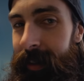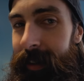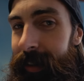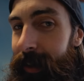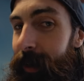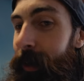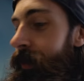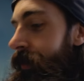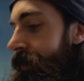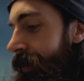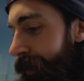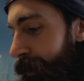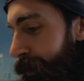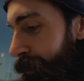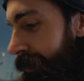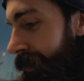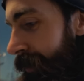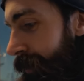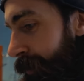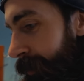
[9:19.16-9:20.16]
It hurts to
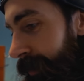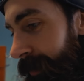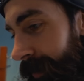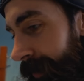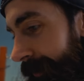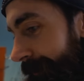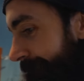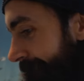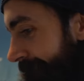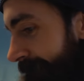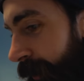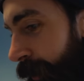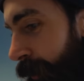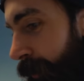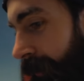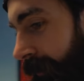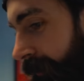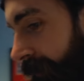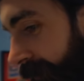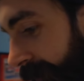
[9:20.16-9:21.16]
lose this one.
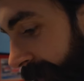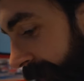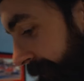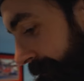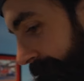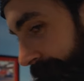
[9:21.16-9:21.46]
Hurts.